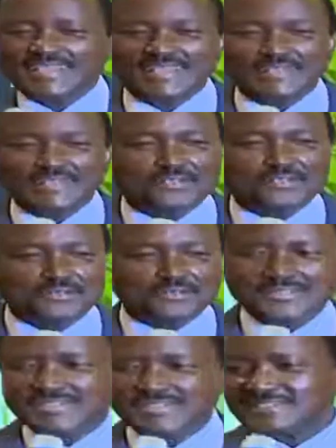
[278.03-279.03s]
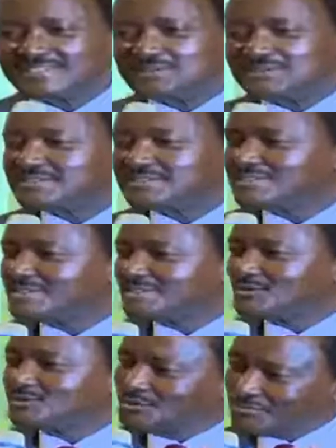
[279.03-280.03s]
And the truth is, it was that
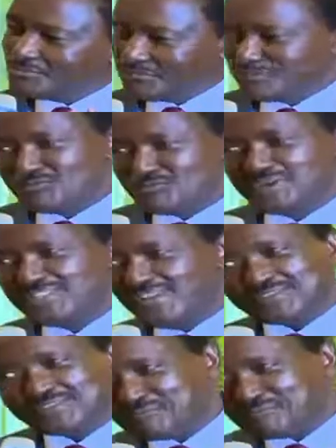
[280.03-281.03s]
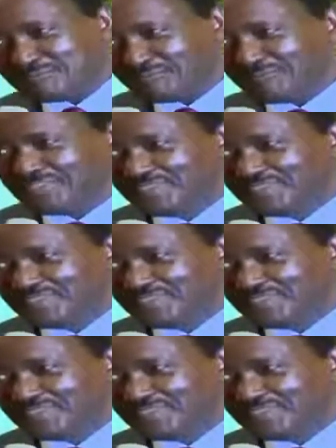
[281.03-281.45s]
the two of them were in that room.